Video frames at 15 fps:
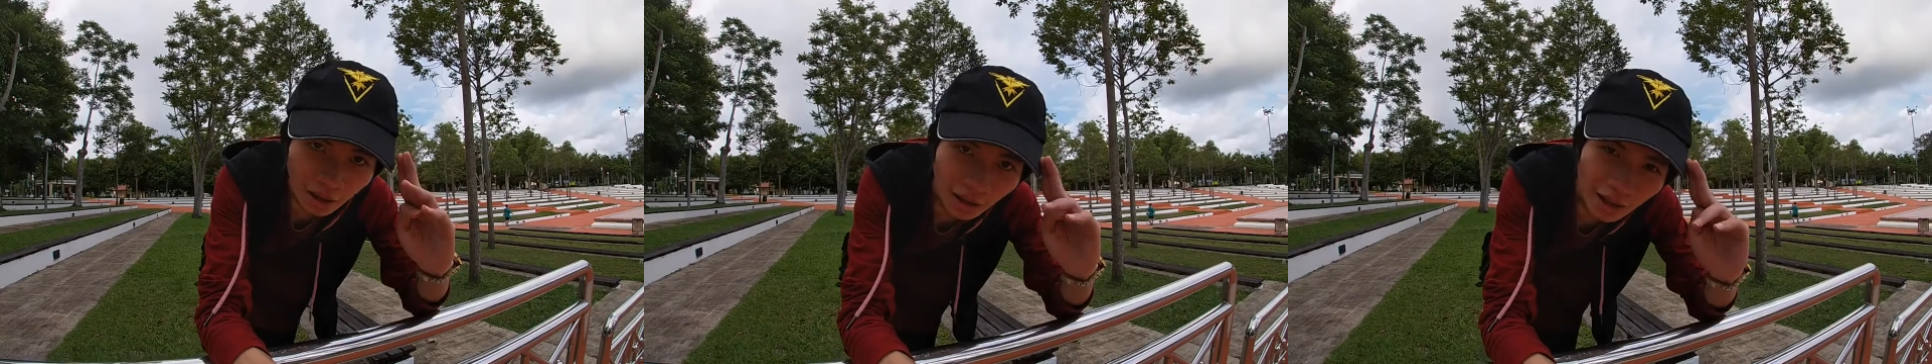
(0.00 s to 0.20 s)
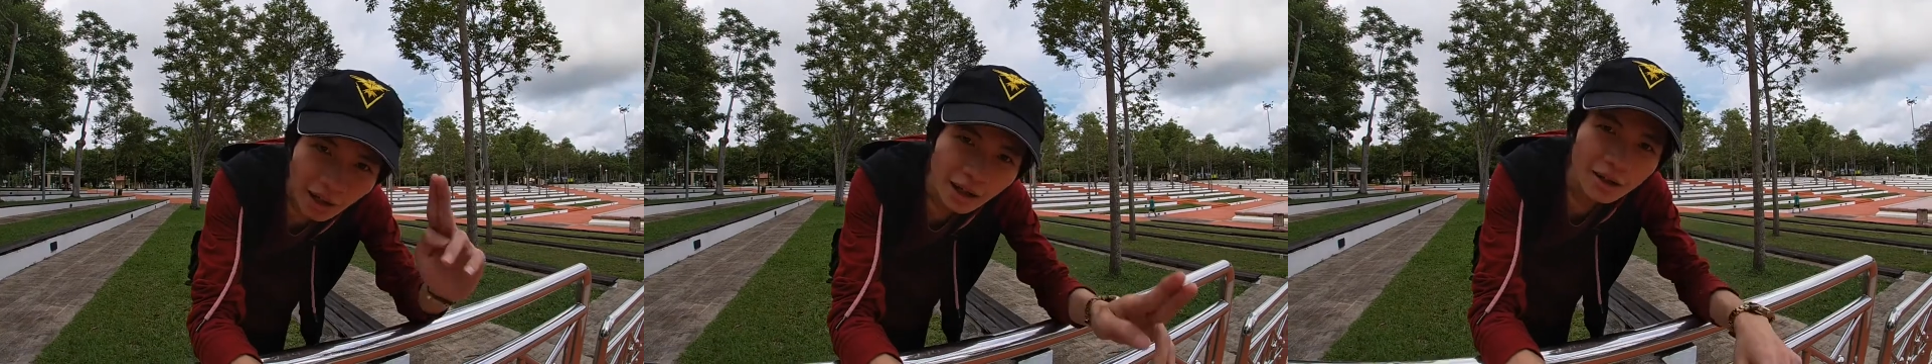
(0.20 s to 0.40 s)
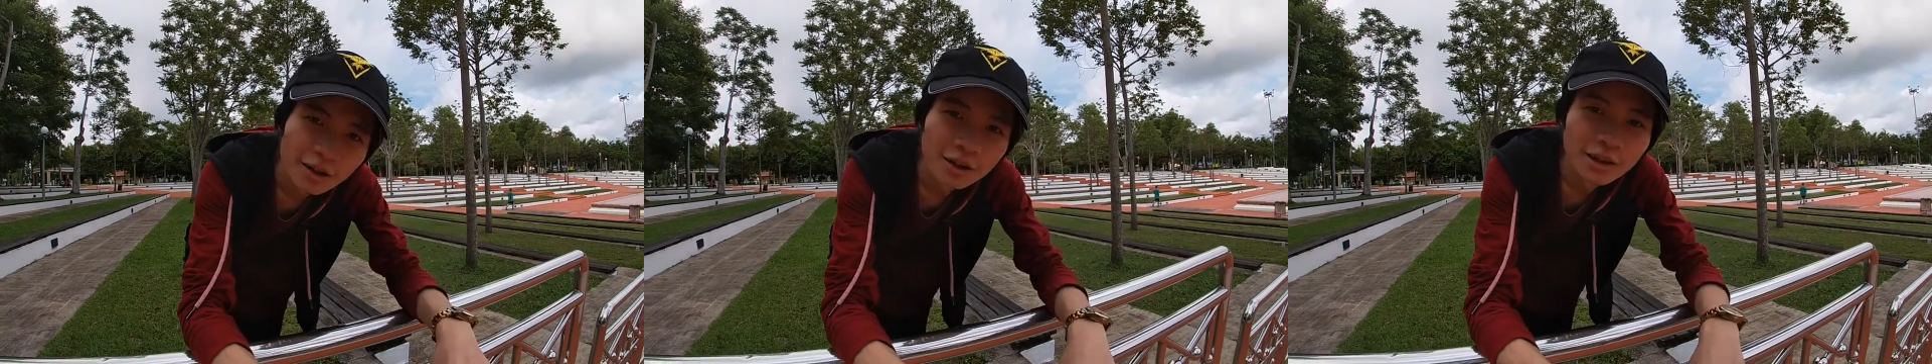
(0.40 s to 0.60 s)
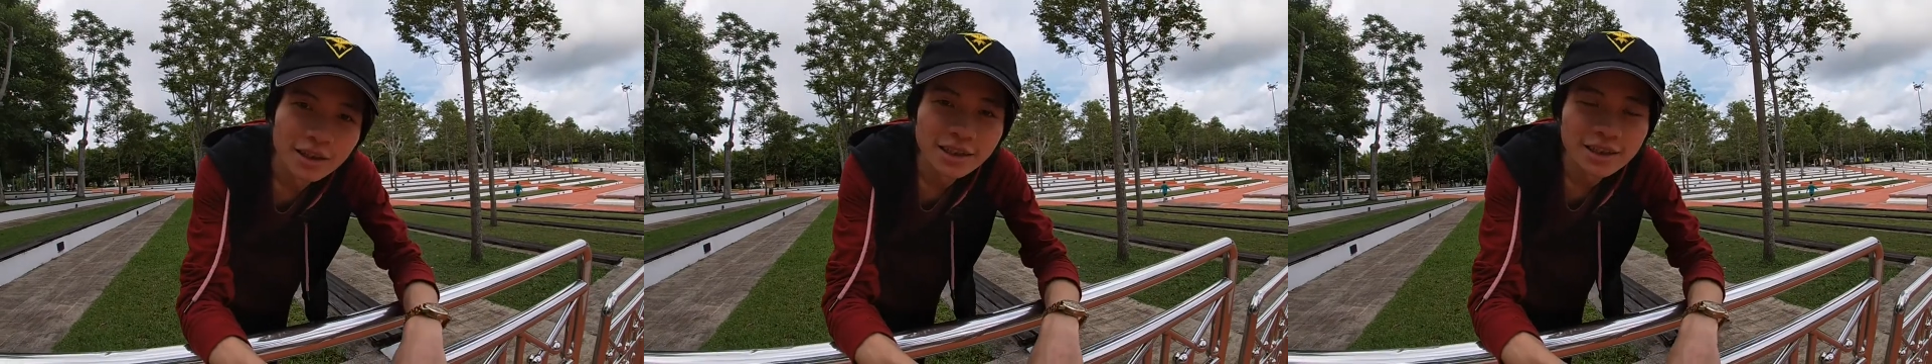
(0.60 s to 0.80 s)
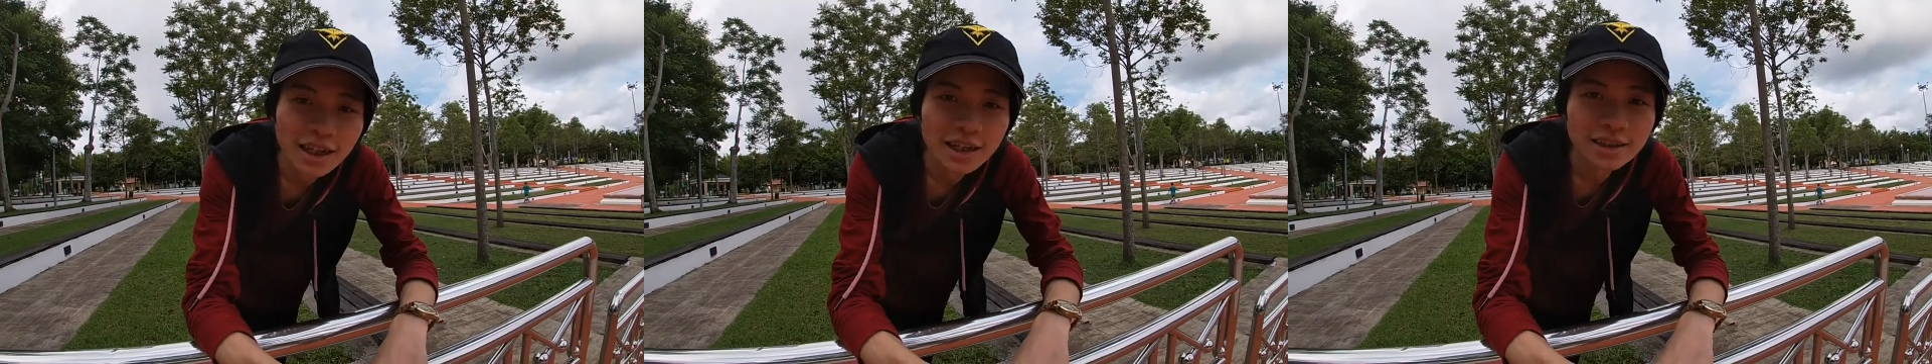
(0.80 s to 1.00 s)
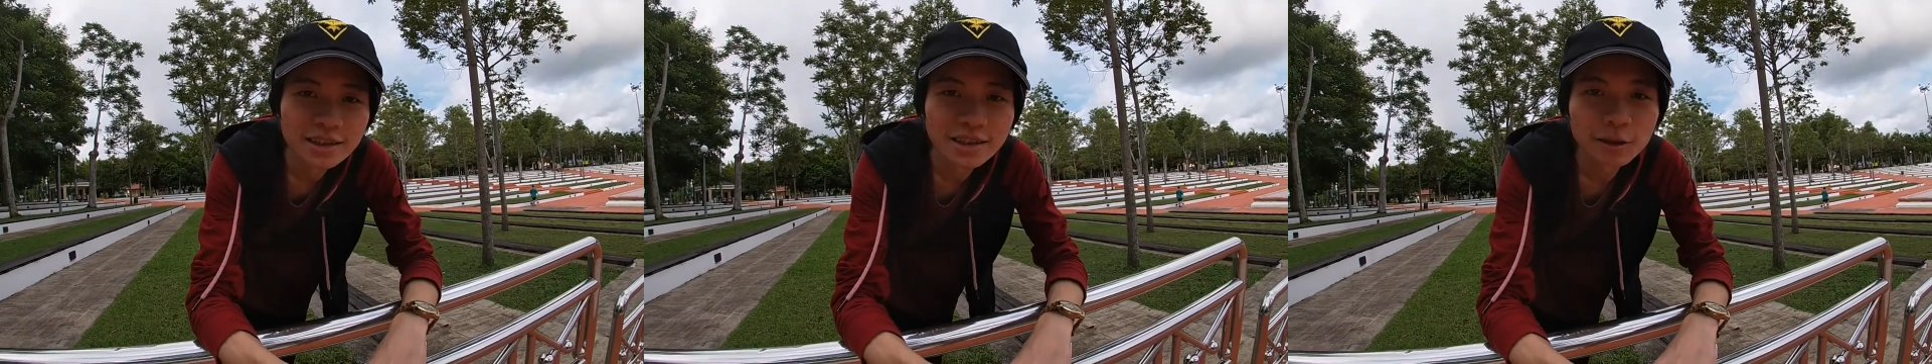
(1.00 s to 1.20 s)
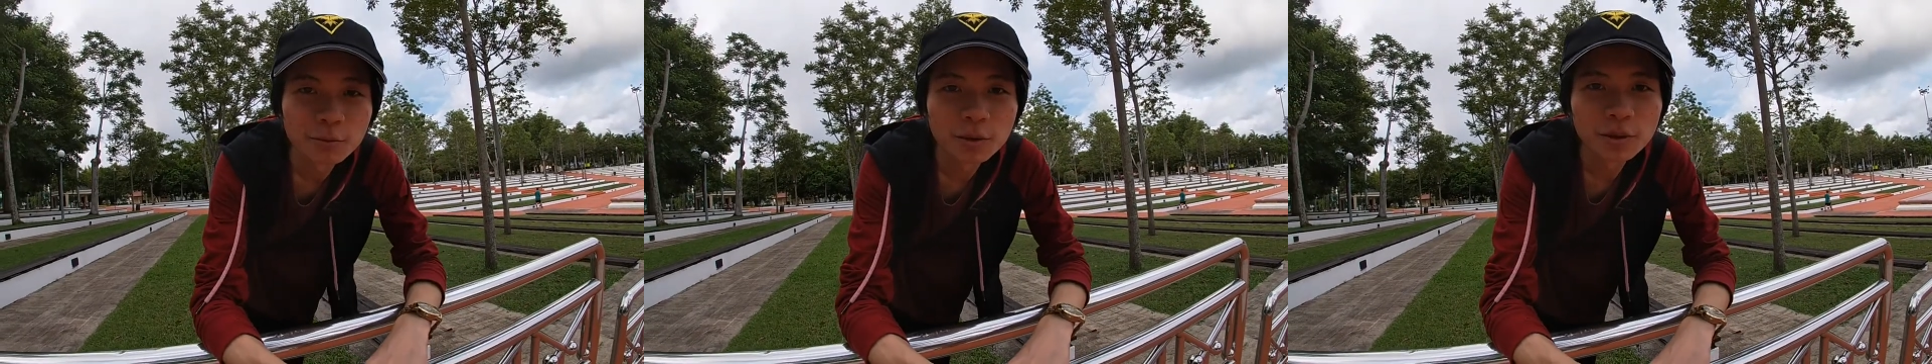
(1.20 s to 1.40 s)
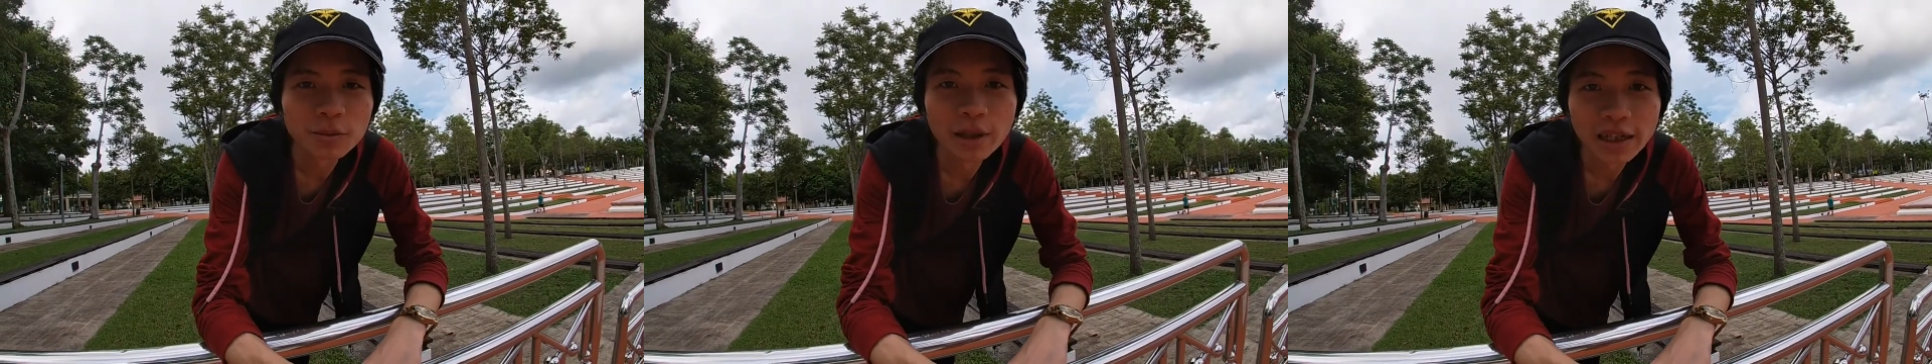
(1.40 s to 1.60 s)
Hello, it's Lieslynne.
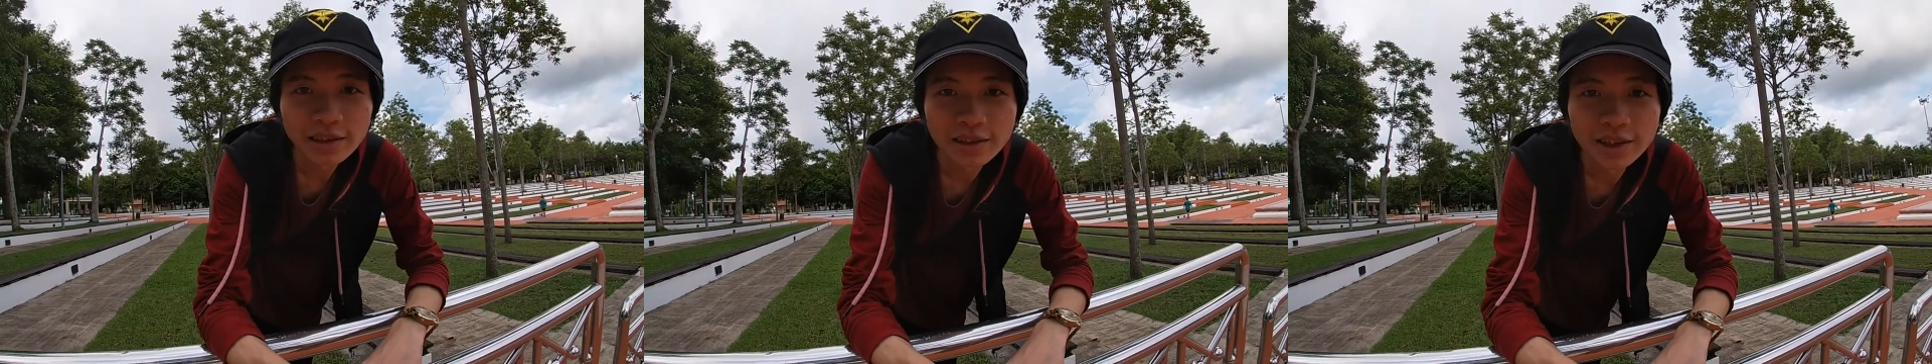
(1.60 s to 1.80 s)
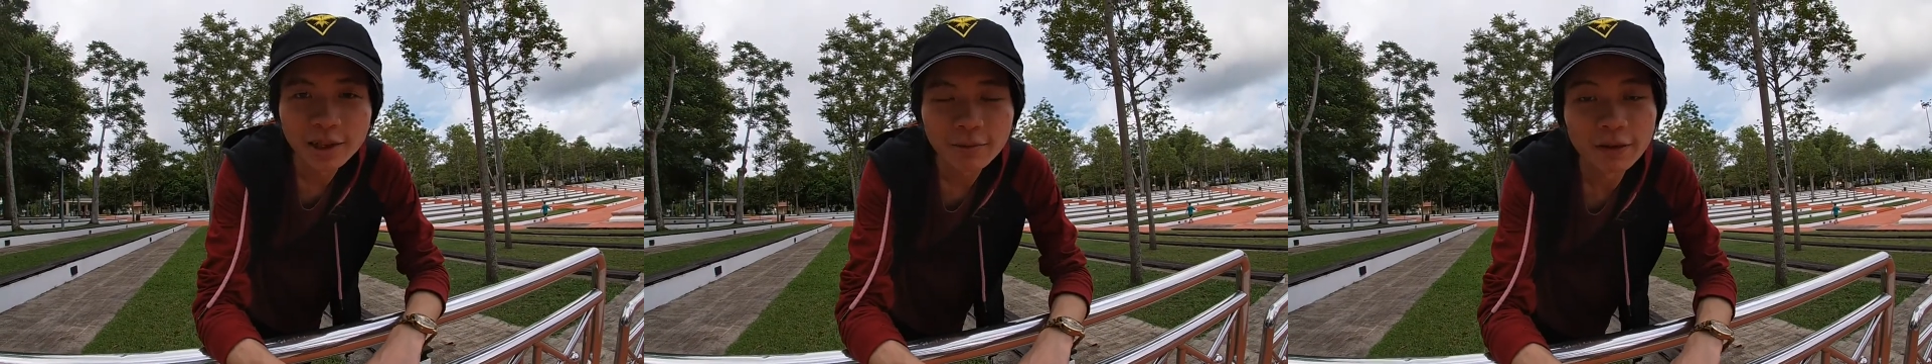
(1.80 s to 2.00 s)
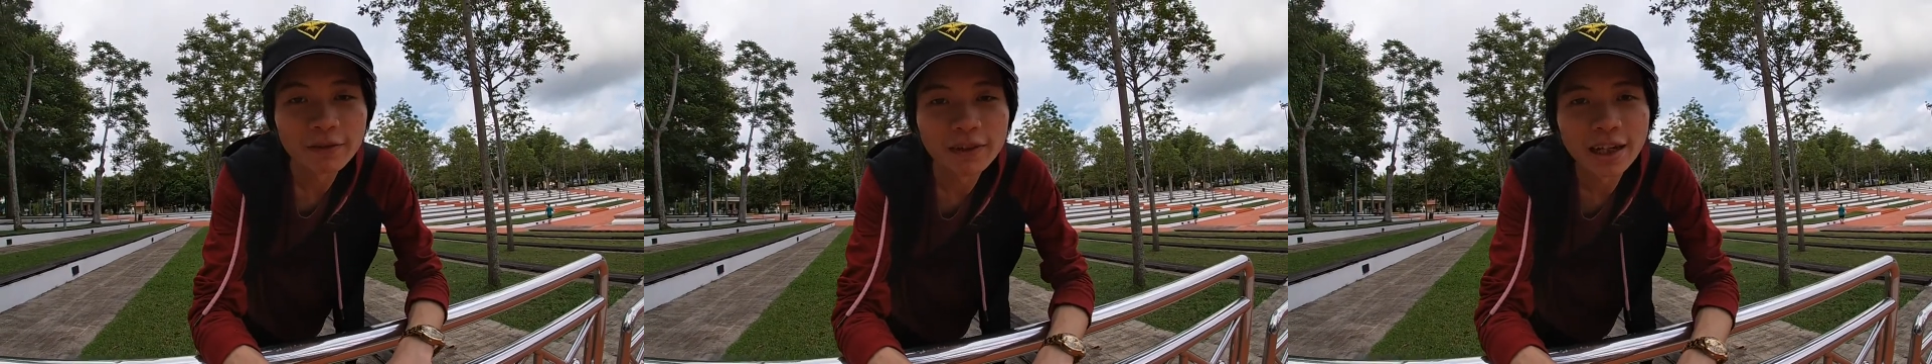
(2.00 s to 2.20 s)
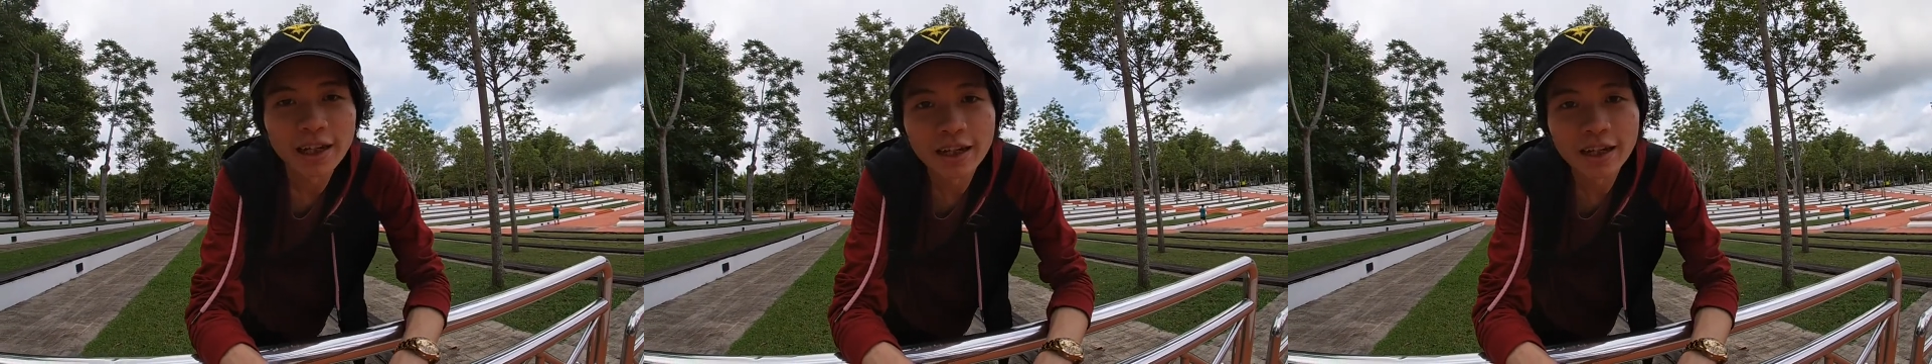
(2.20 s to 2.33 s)
We're back today with another